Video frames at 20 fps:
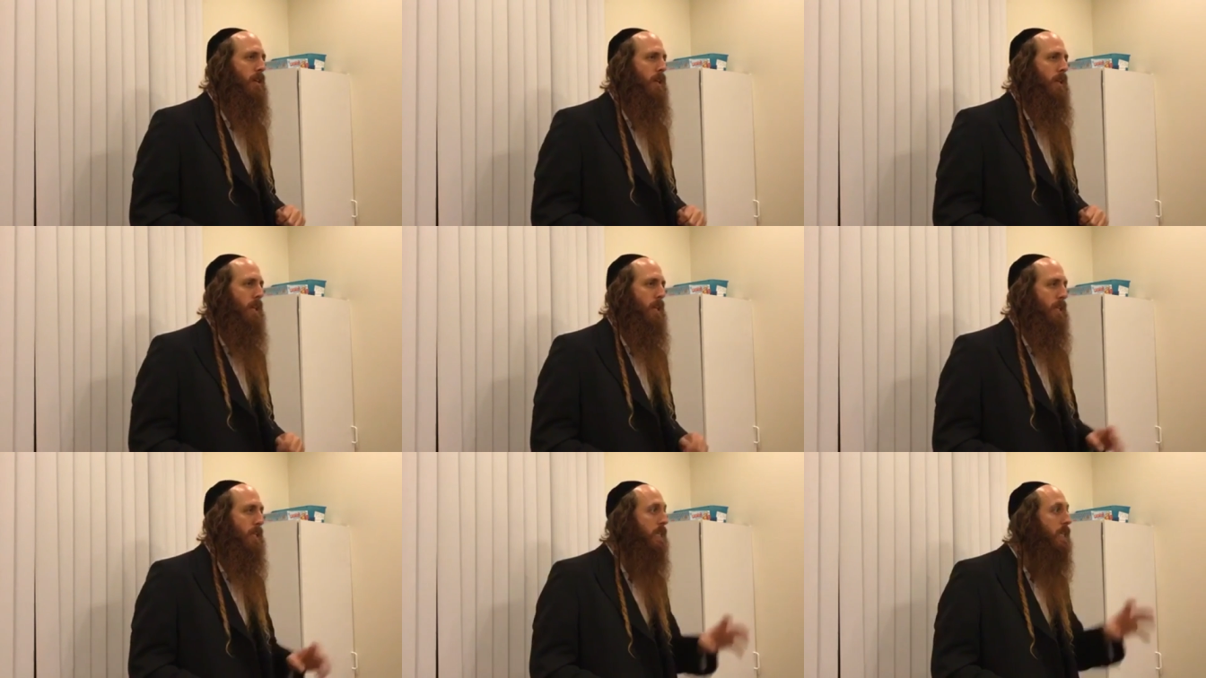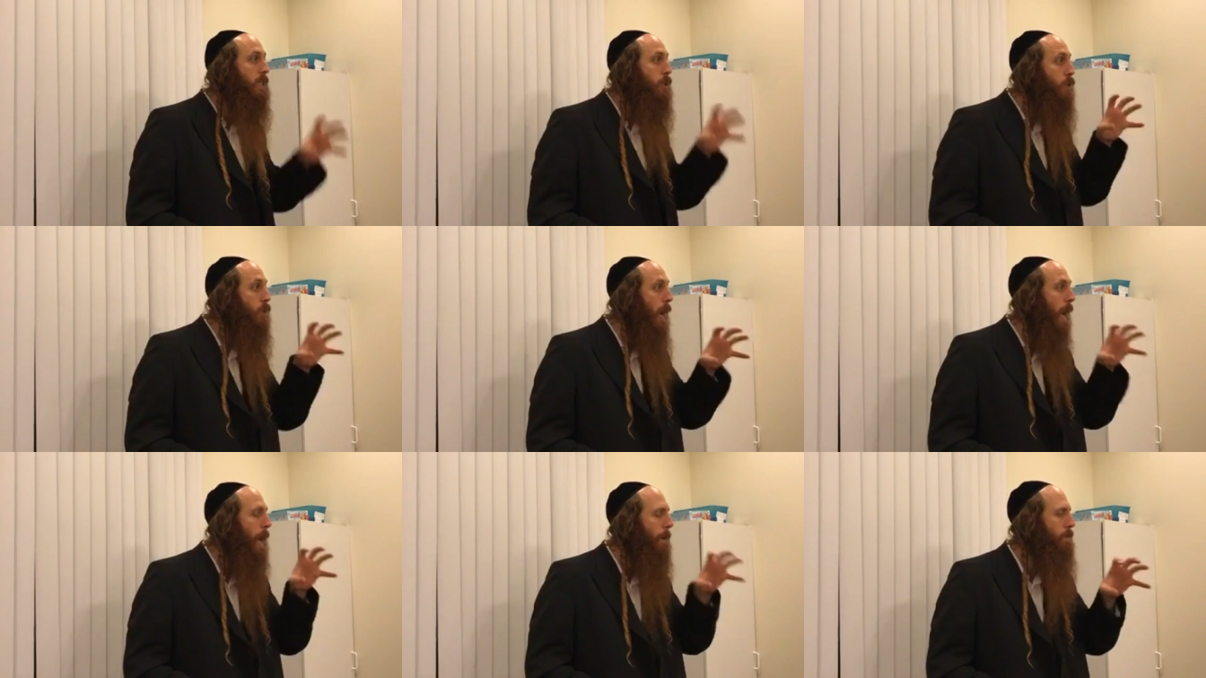that he
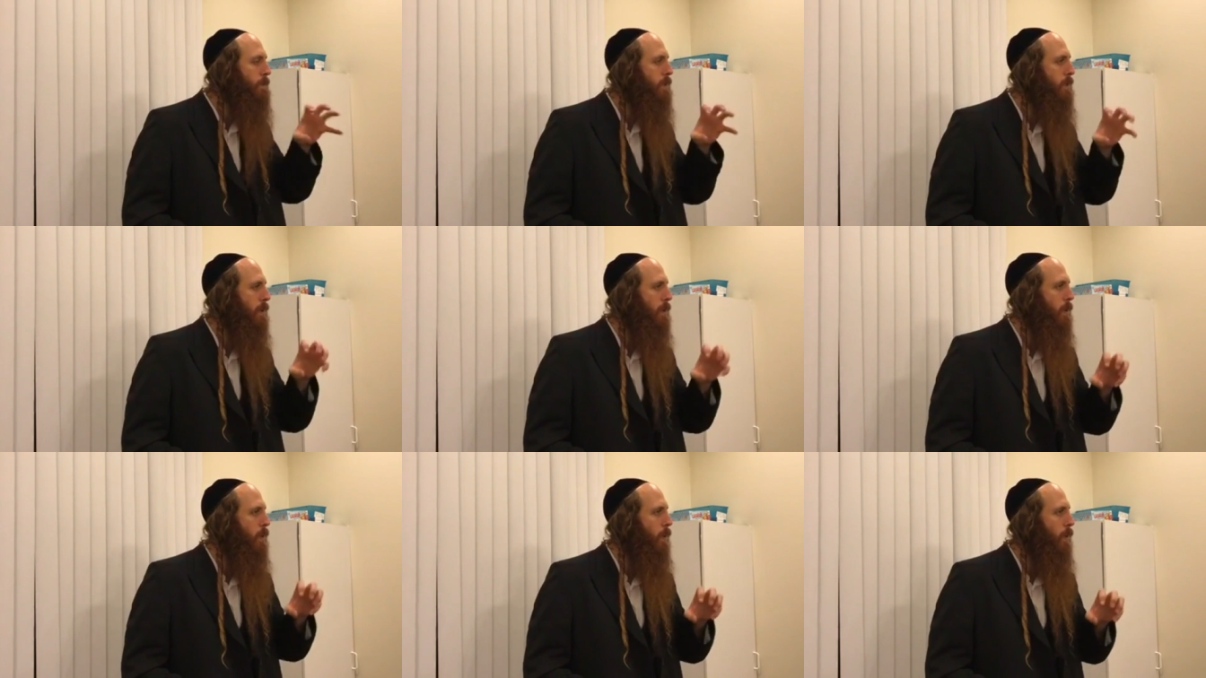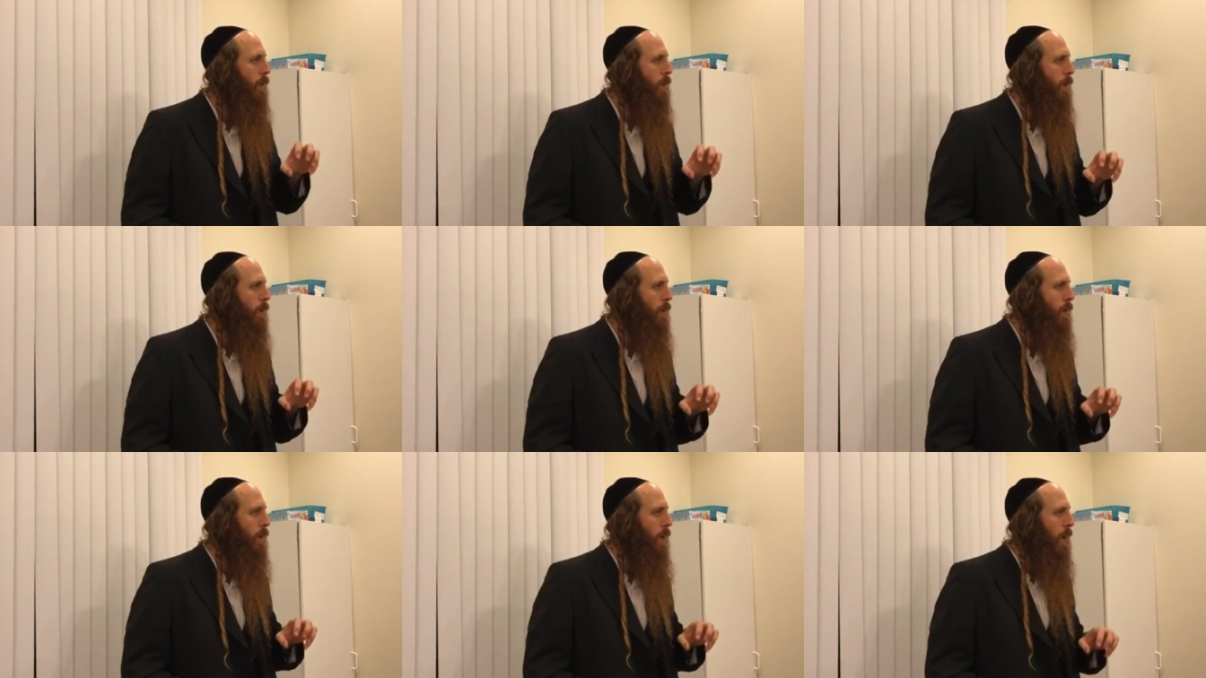trapped you
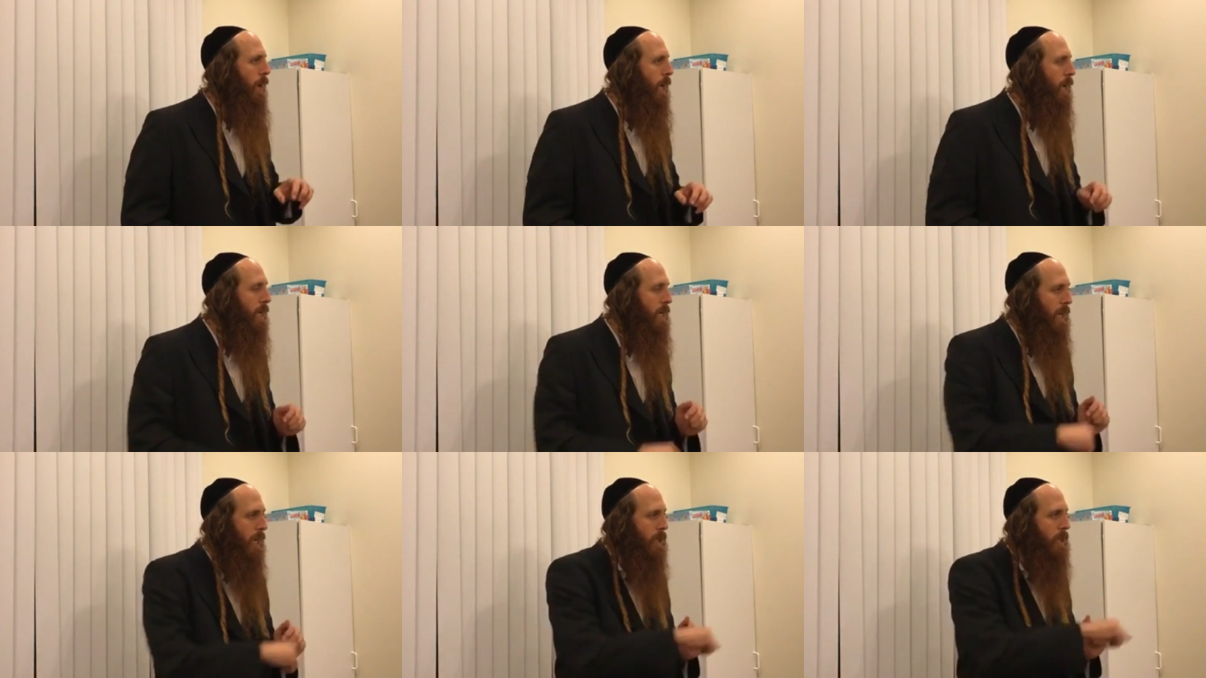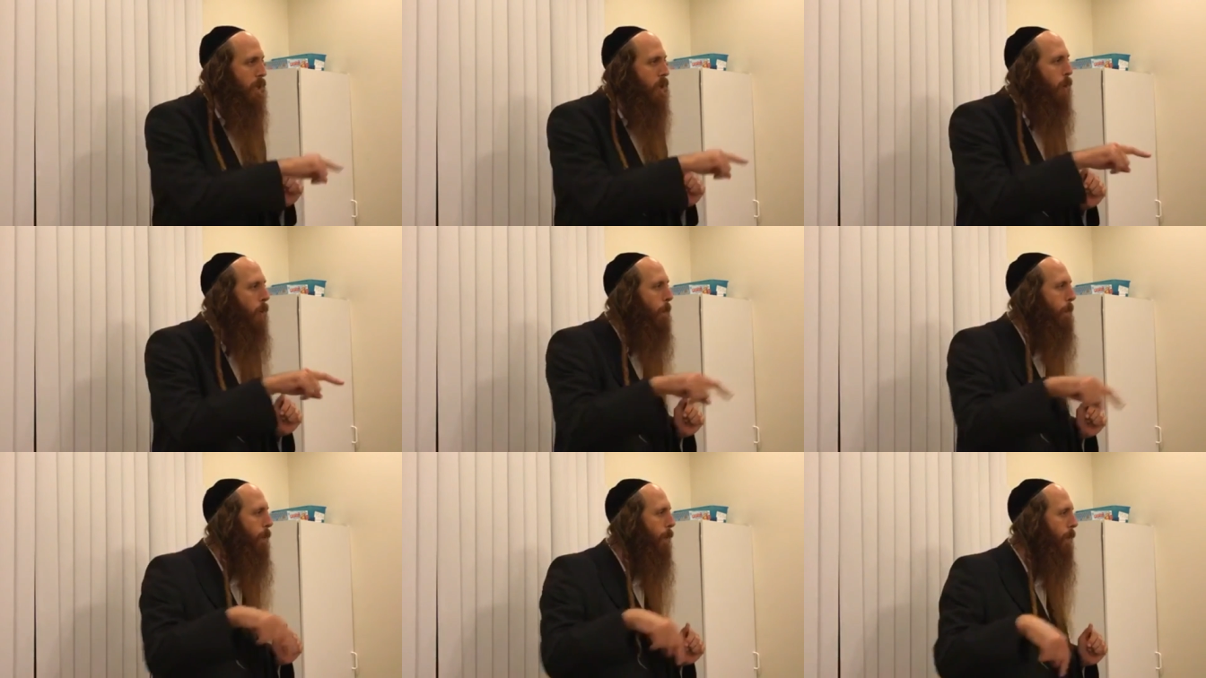in a
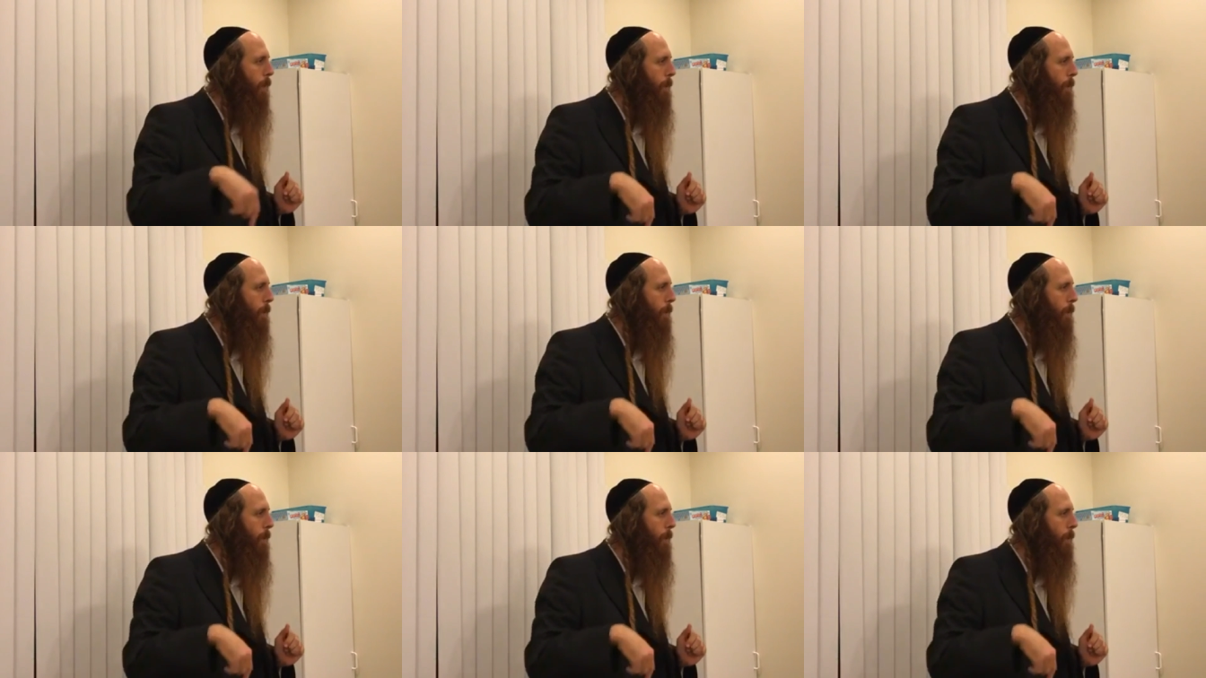loop.